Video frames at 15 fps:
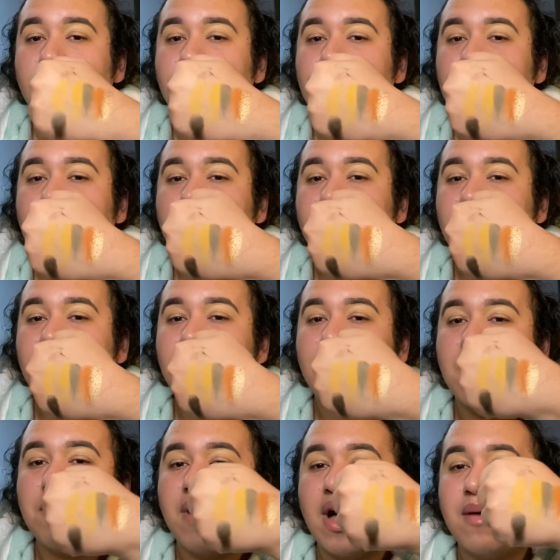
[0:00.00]
It's not really
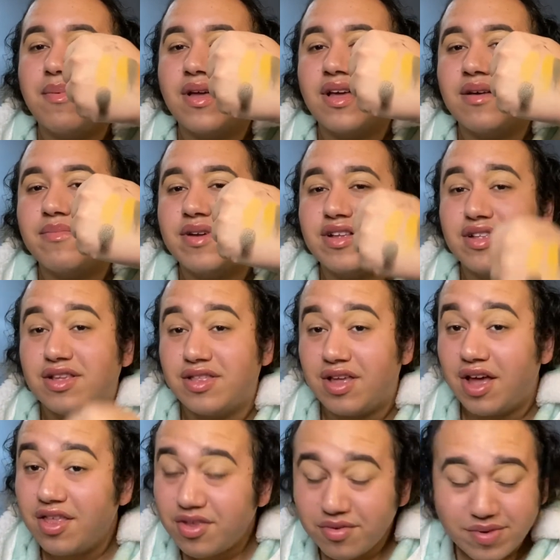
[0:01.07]
that popping compared to the
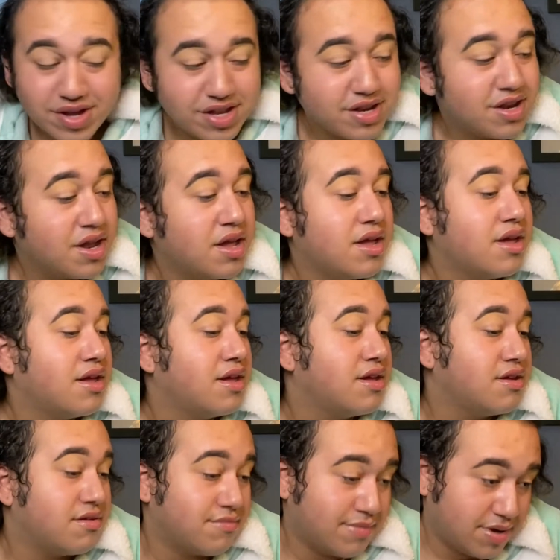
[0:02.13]
other one,
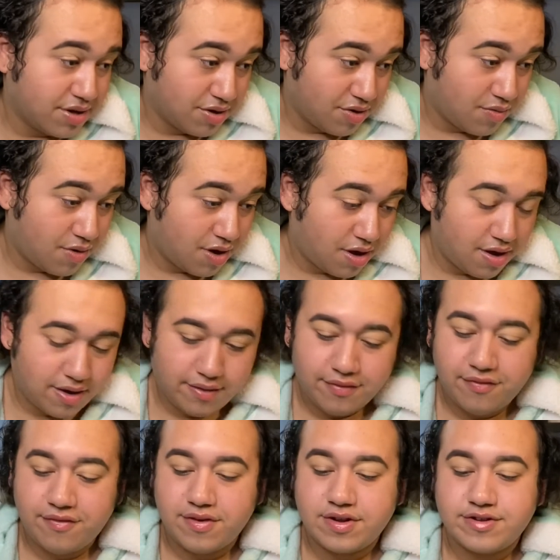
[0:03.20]
but go off.
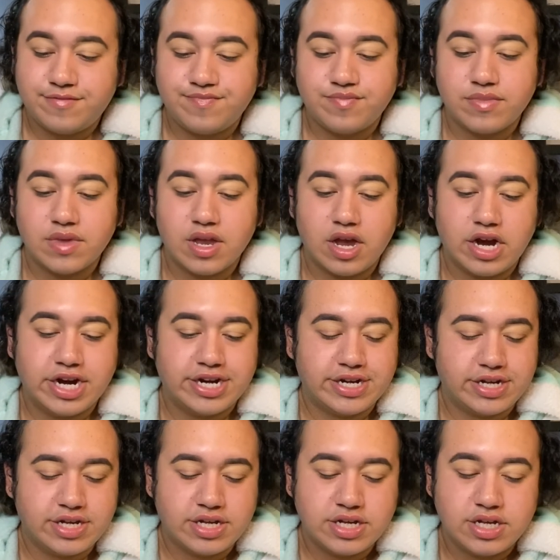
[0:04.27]
All right.
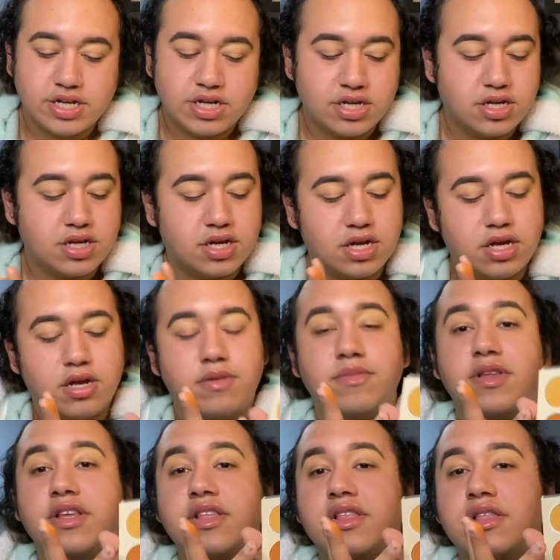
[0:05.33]

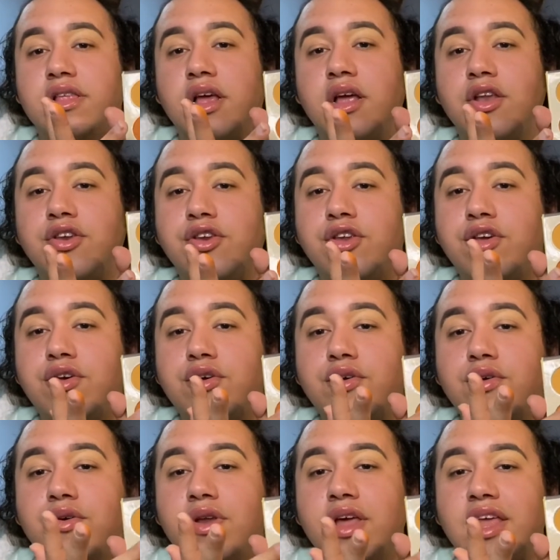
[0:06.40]
This
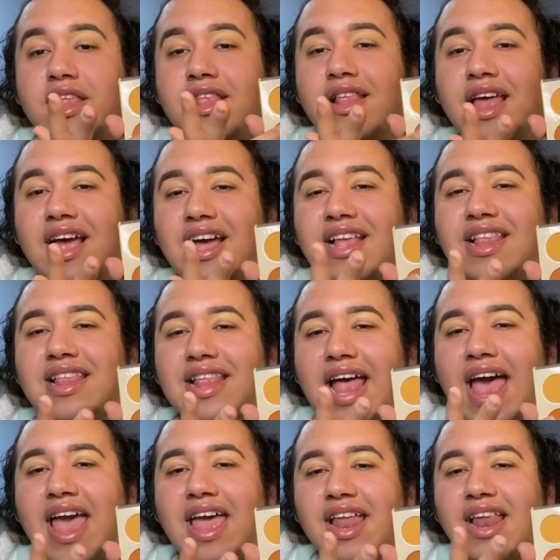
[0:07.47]
nude, it's like a
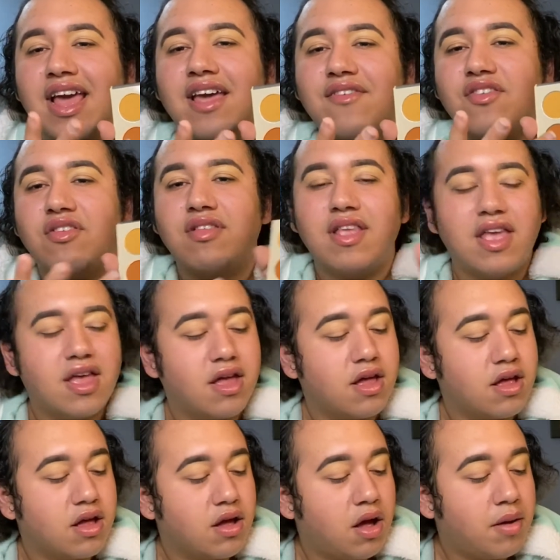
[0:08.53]
satin. Like if you see it
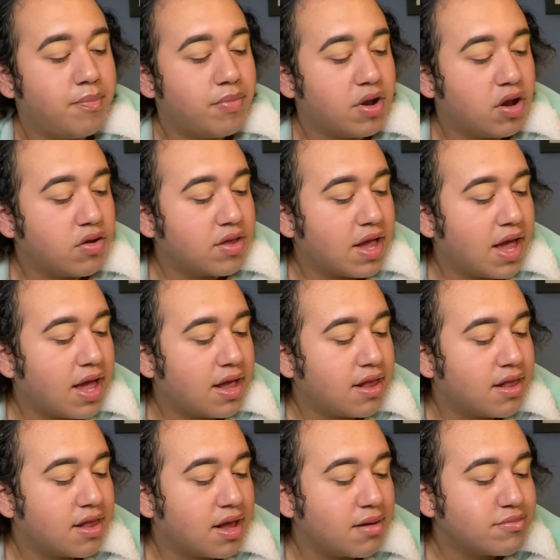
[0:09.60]
up close, it has
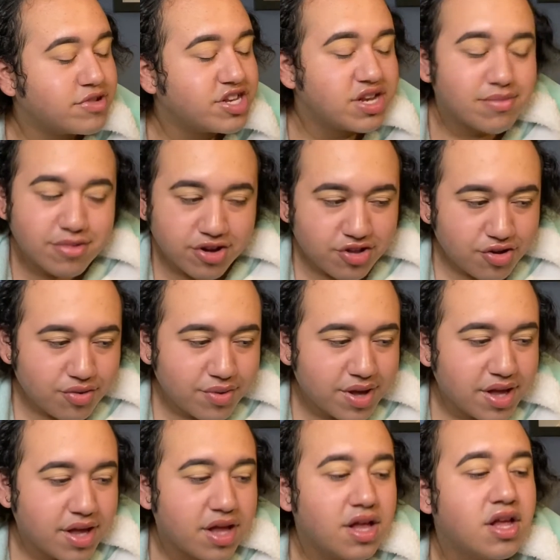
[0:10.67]
some shimmer to
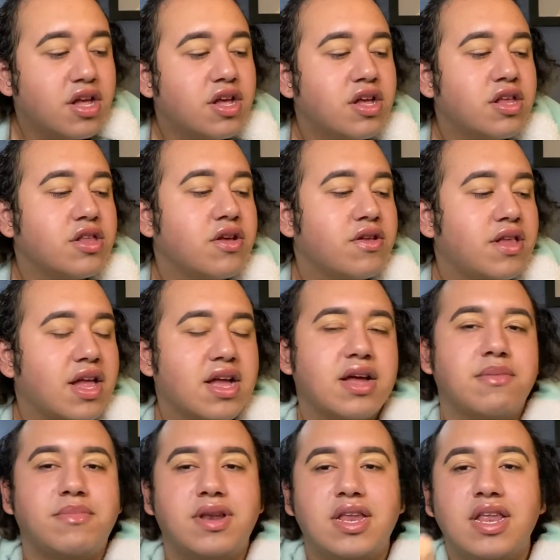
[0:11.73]
it, so it's not
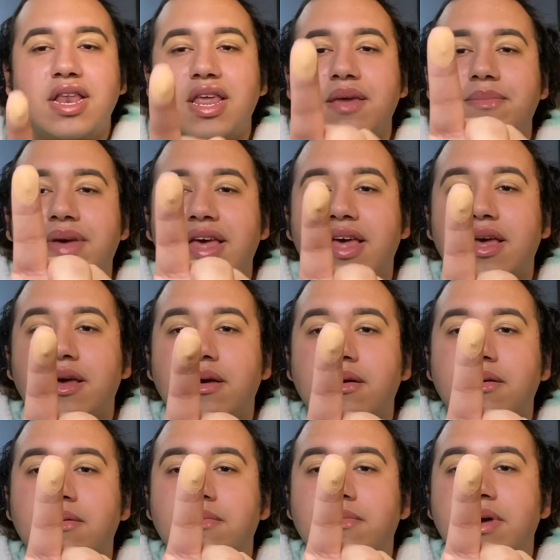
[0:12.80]
completely matte,
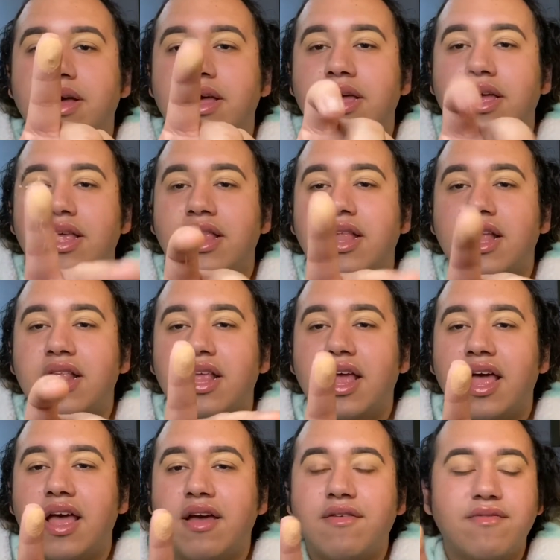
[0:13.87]
but it doesn't
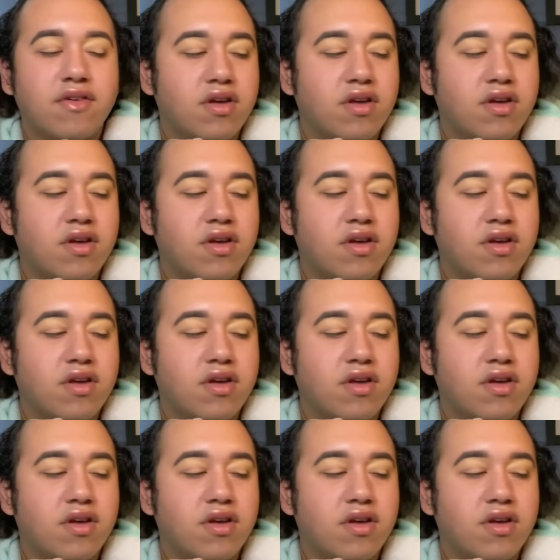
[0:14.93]
have